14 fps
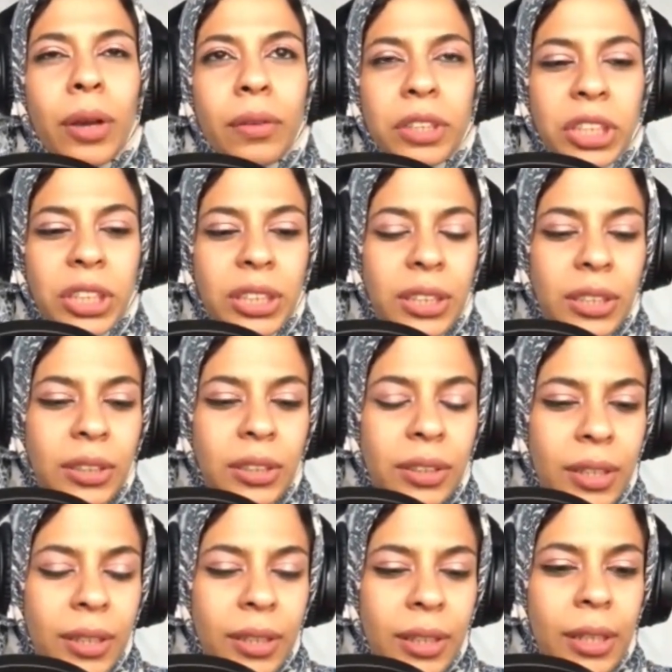question here,
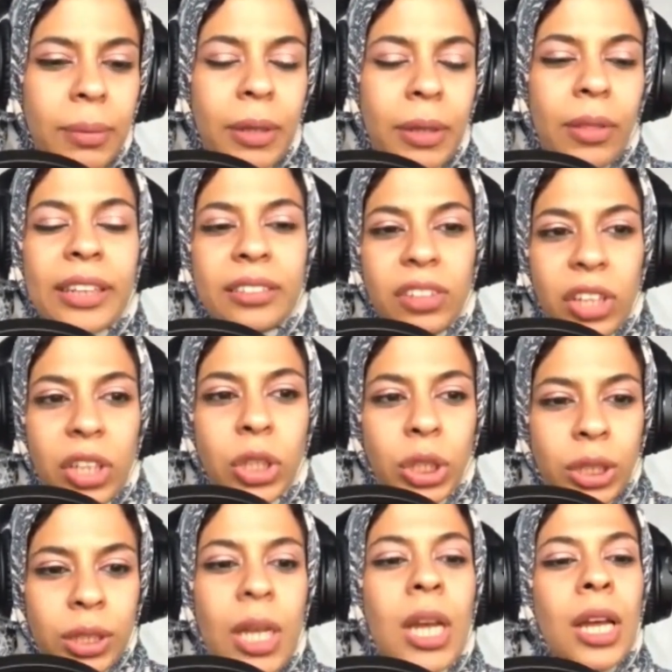Lee, about the adhesion.